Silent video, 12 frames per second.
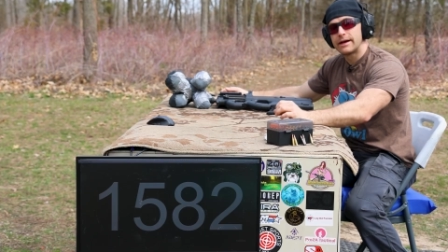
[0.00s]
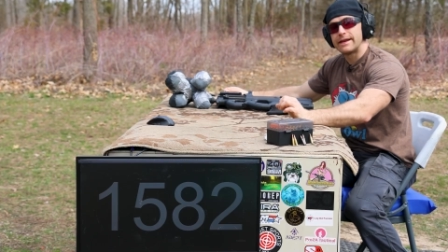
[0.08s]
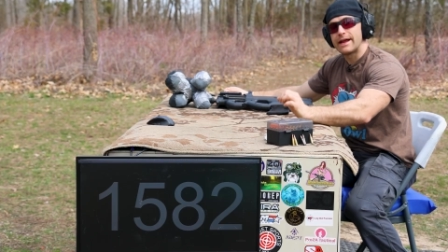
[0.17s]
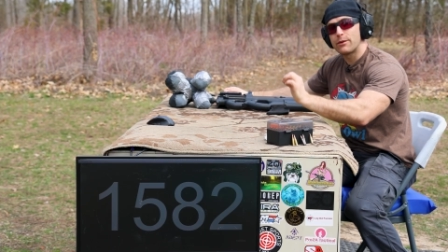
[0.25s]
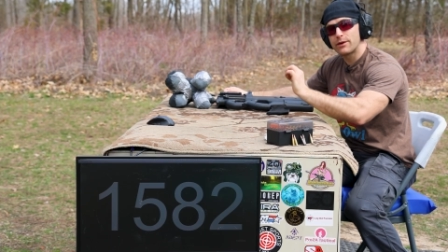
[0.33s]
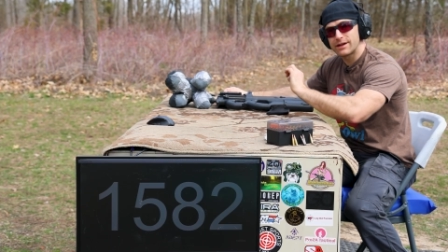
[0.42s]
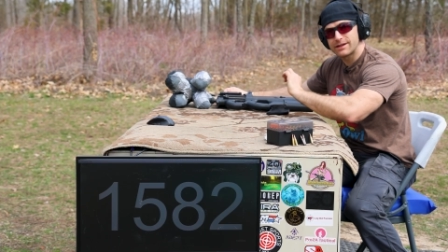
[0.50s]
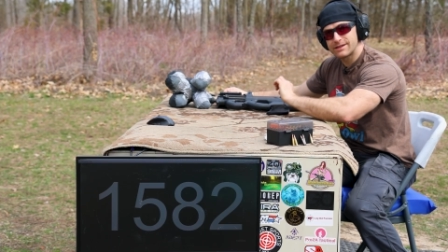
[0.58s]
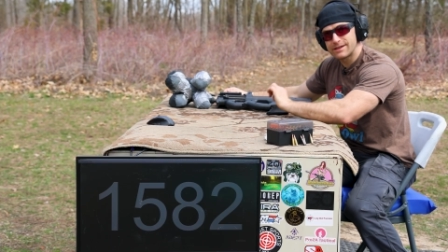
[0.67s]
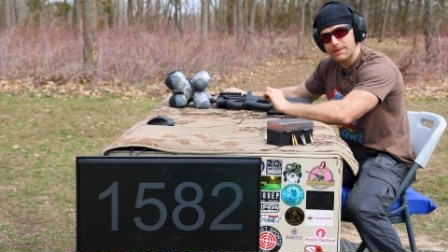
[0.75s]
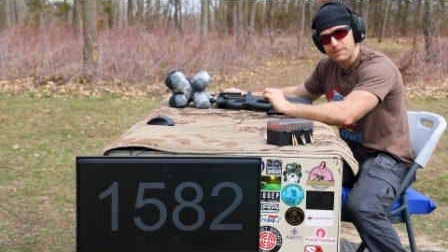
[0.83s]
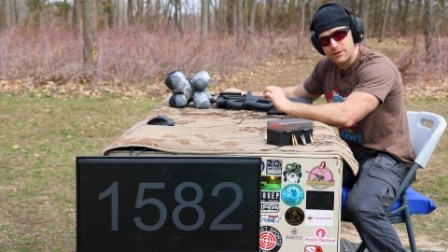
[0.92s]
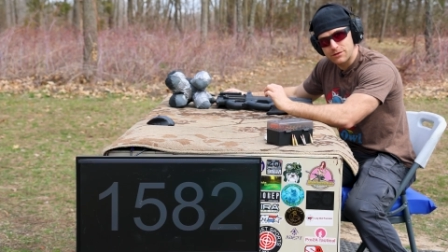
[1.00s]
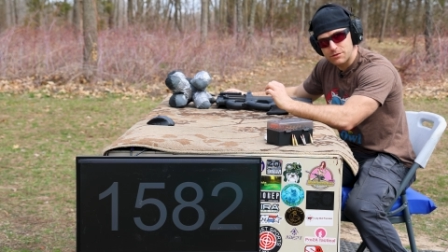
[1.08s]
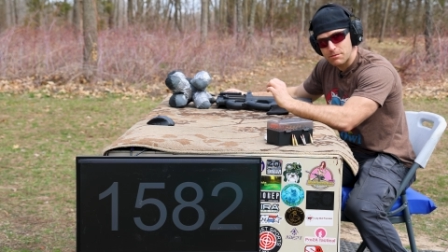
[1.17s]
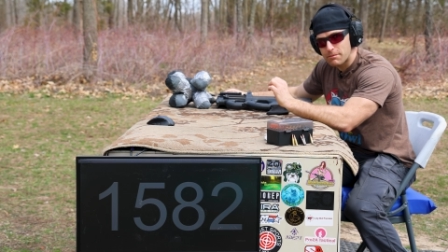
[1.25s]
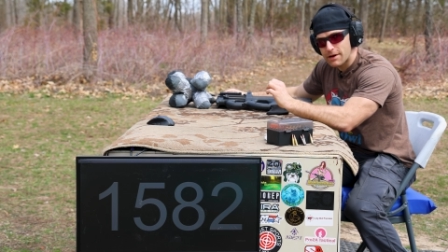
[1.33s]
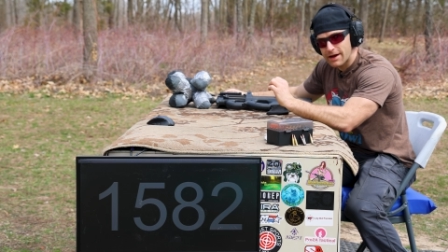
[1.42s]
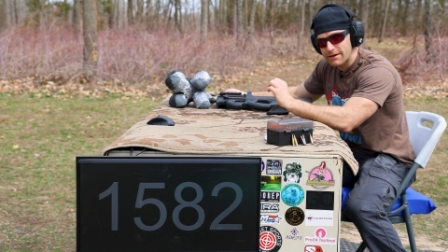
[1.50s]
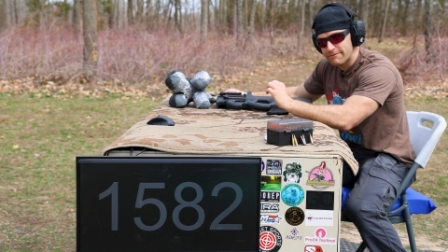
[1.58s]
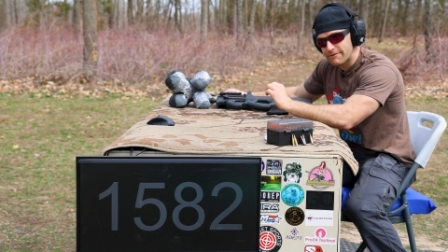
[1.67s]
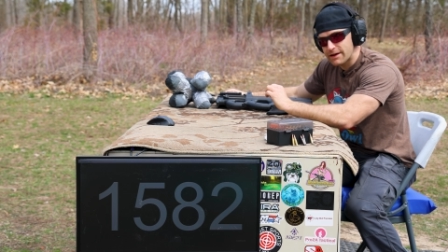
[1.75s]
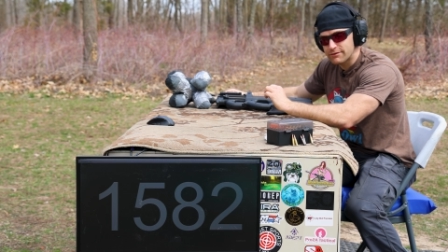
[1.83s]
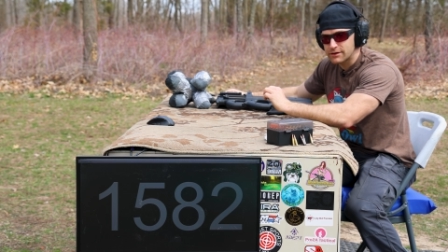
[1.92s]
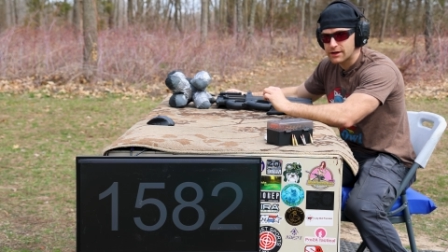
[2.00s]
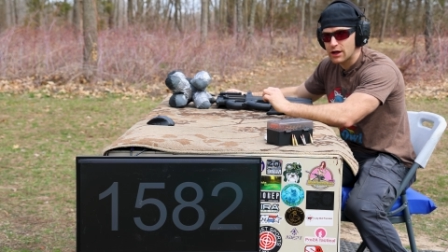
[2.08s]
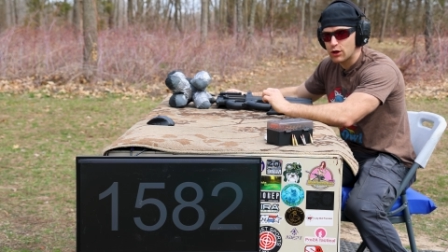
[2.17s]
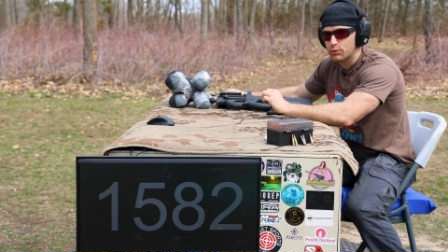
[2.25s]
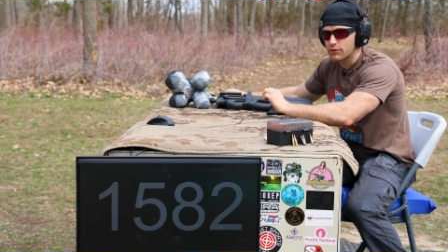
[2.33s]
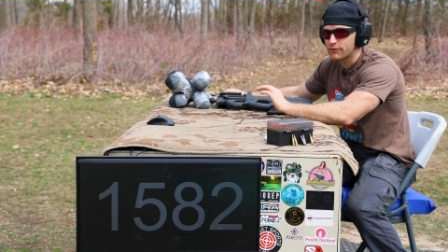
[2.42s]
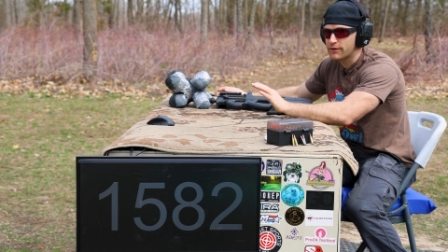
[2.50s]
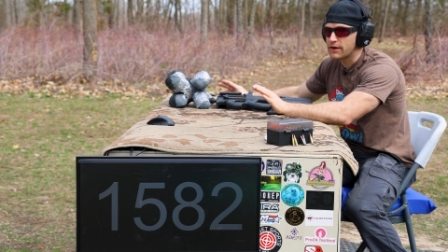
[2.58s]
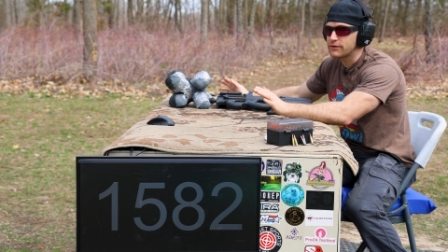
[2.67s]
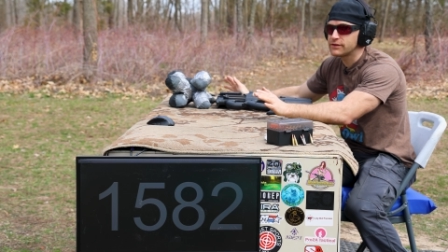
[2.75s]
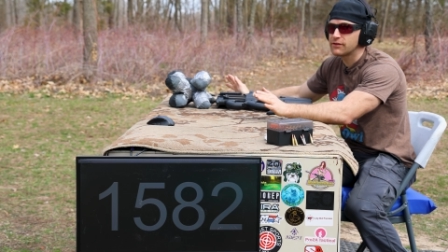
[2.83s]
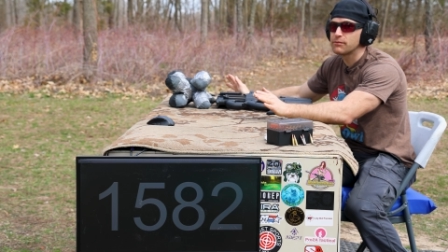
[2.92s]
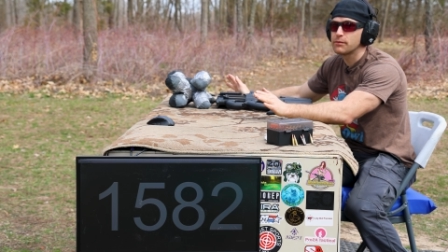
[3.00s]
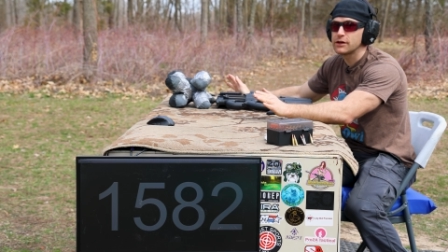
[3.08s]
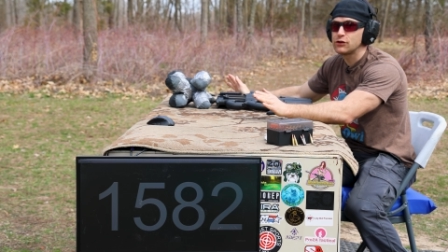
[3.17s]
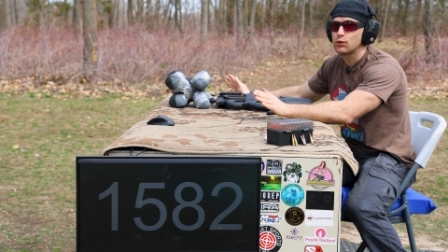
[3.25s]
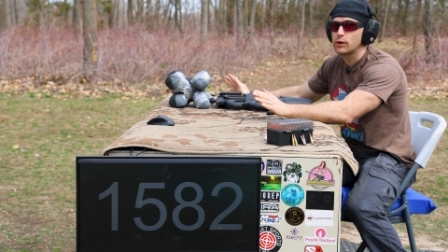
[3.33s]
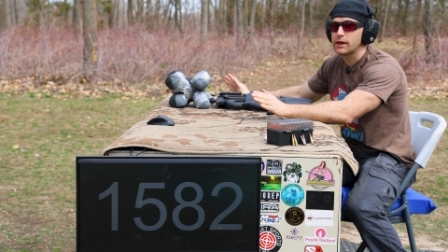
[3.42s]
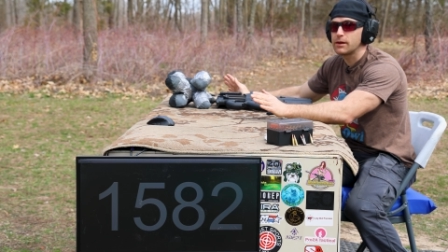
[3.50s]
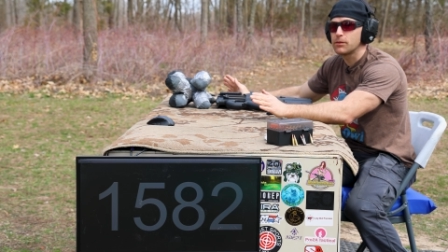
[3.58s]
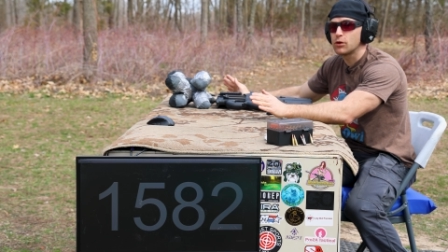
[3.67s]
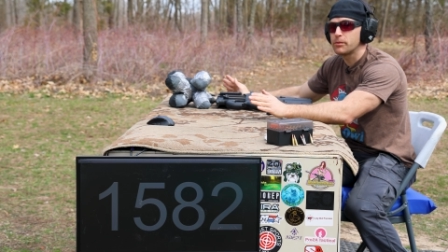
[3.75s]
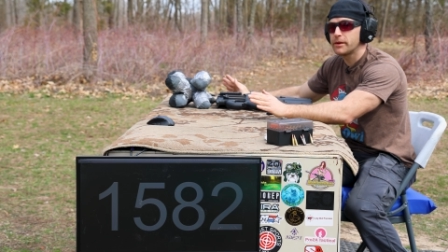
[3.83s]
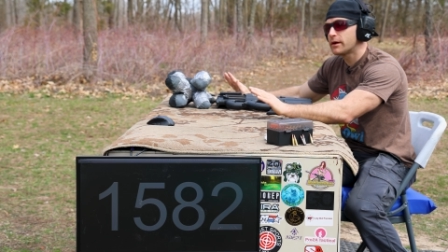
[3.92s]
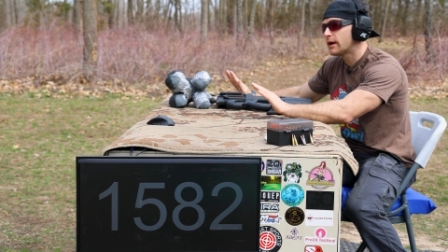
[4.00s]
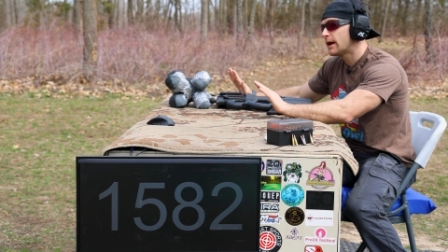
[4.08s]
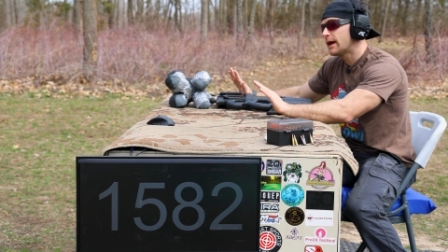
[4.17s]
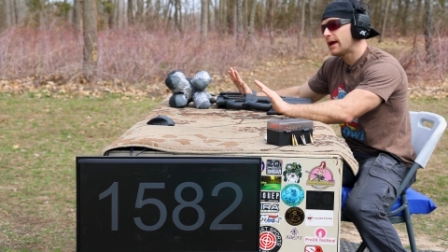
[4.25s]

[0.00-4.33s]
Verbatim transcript: Now we're going to step into my favorite caliber, five seven by twenty-eight millimeter,